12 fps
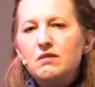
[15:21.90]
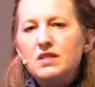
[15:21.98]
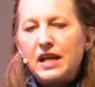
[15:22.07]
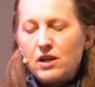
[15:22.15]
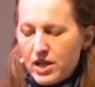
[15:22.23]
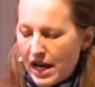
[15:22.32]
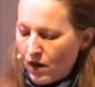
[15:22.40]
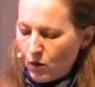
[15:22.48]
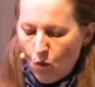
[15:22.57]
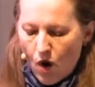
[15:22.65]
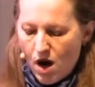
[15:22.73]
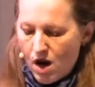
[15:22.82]
tear
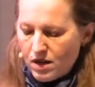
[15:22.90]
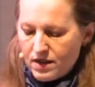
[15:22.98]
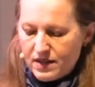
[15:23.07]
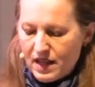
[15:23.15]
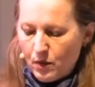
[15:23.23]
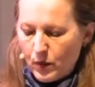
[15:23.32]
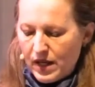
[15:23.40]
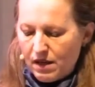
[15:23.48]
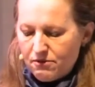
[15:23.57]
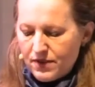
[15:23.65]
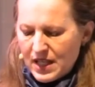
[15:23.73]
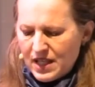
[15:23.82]
down walls that
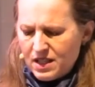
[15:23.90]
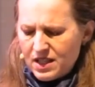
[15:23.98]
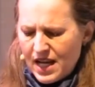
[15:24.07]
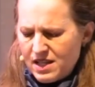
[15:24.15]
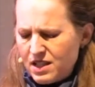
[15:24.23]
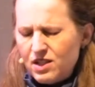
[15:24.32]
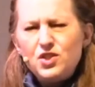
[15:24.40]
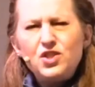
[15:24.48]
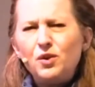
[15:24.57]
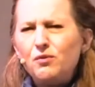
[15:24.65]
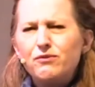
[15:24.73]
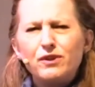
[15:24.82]
we've tended
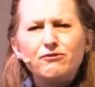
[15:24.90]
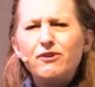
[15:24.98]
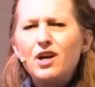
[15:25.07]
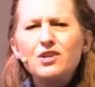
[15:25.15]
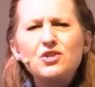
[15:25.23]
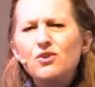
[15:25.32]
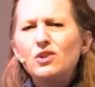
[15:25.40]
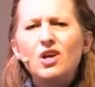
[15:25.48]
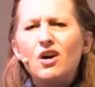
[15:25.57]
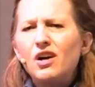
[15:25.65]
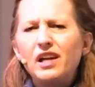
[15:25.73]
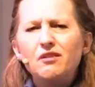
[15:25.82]
to for far too
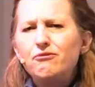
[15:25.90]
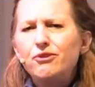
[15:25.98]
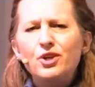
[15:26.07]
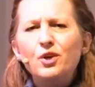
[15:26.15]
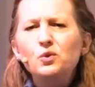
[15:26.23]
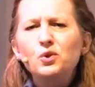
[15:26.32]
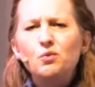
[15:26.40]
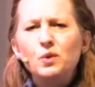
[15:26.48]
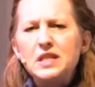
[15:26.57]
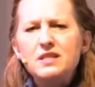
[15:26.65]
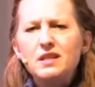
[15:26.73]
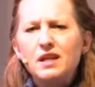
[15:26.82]
long and for no good
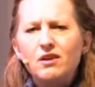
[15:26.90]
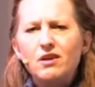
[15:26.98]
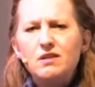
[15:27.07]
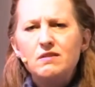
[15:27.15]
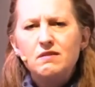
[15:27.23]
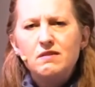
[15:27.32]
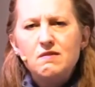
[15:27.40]
reason at all.